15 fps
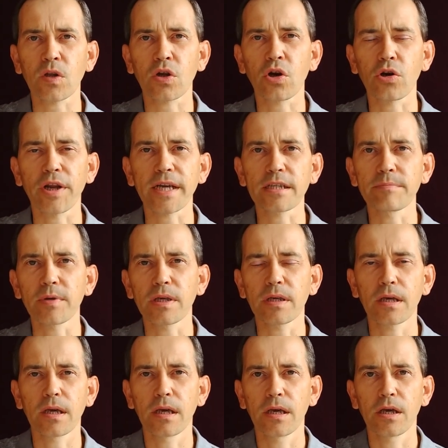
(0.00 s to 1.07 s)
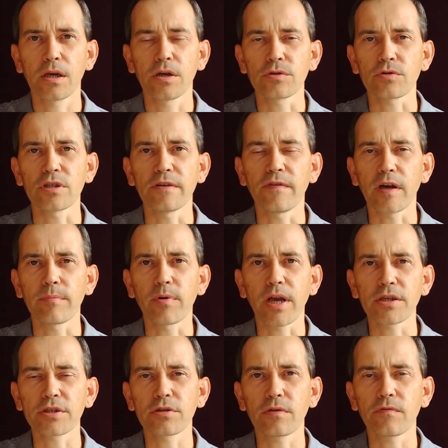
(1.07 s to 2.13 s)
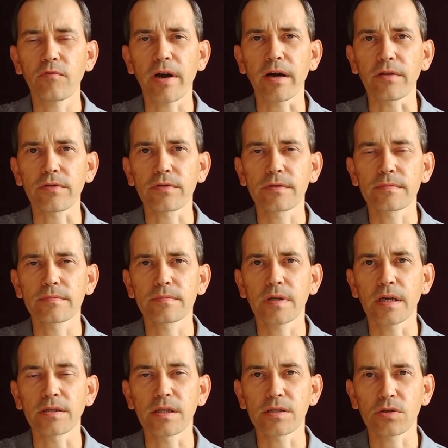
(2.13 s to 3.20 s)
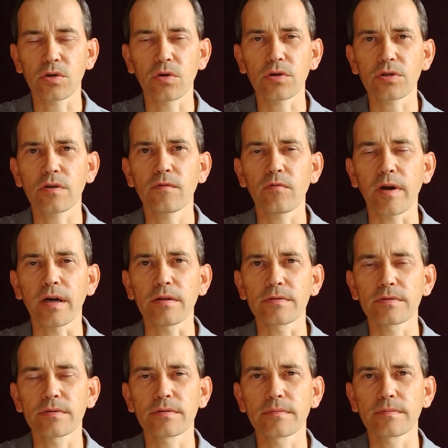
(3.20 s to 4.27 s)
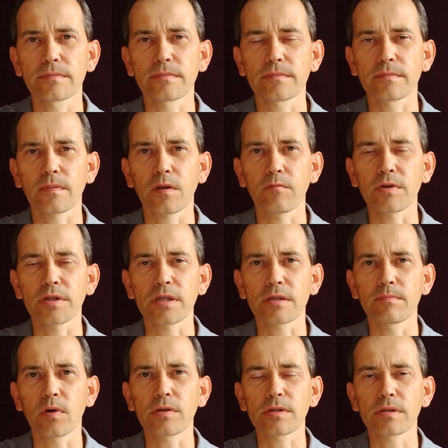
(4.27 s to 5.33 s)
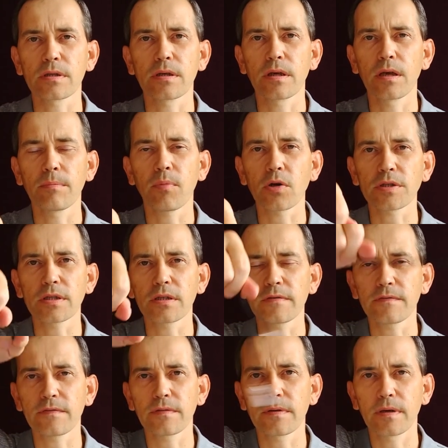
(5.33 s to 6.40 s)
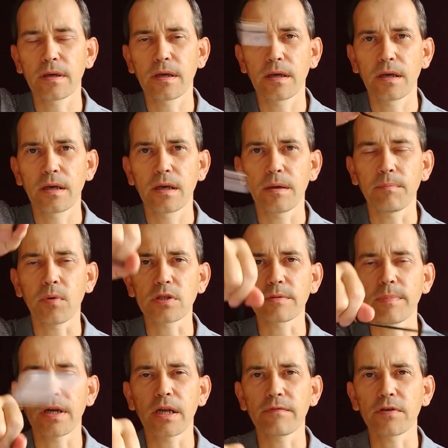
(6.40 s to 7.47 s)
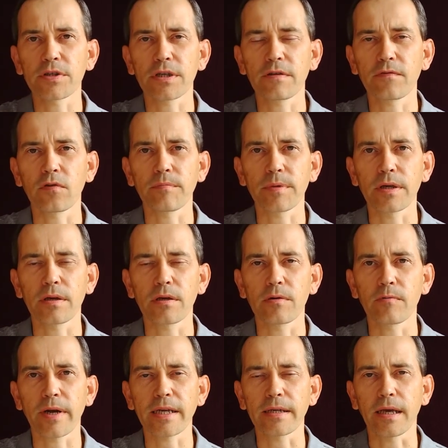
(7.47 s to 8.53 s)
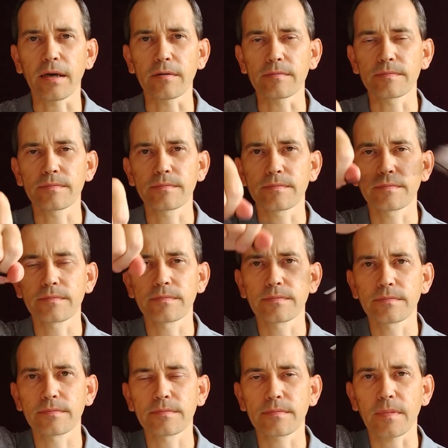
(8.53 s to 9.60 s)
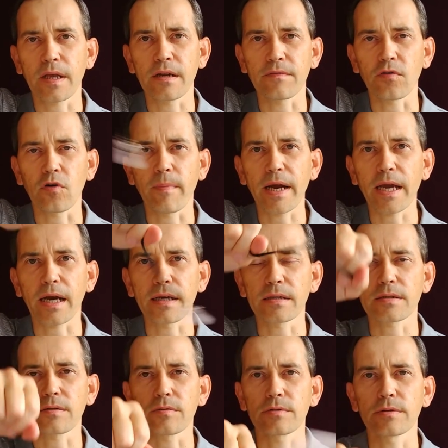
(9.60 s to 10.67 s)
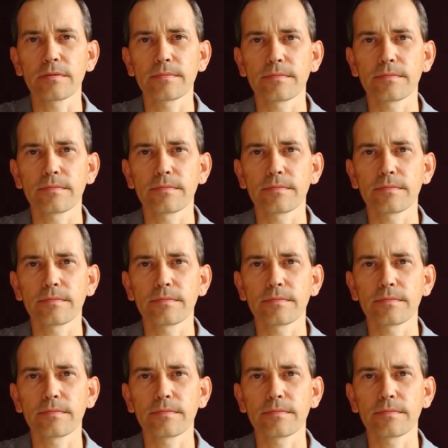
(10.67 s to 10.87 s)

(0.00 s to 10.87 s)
connect me to the vibration of wealth and the source of wealth, which is most positive, most beneficial for me right now and for my highest good.